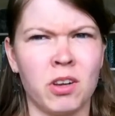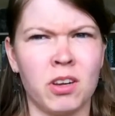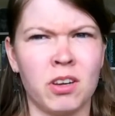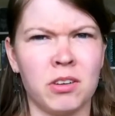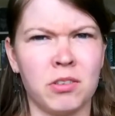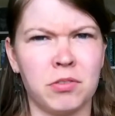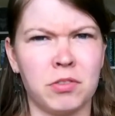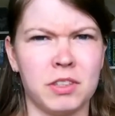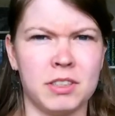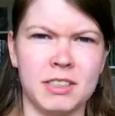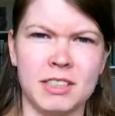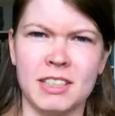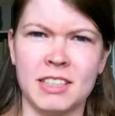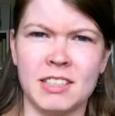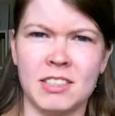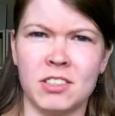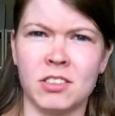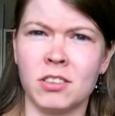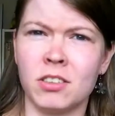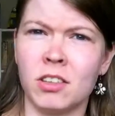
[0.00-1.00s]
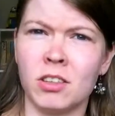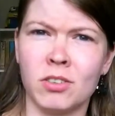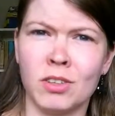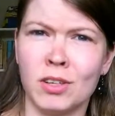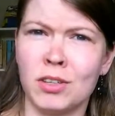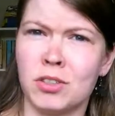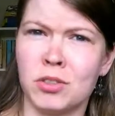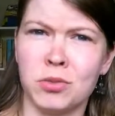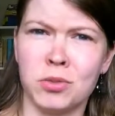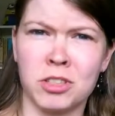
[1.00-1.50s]
a lot of it is
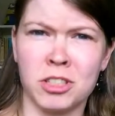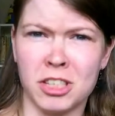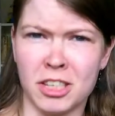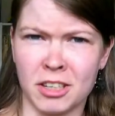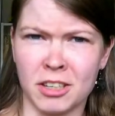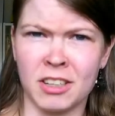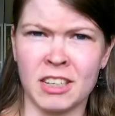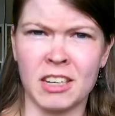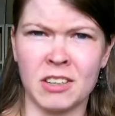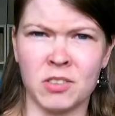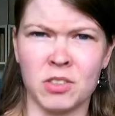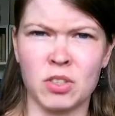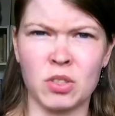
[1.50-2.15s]
going to a secondhand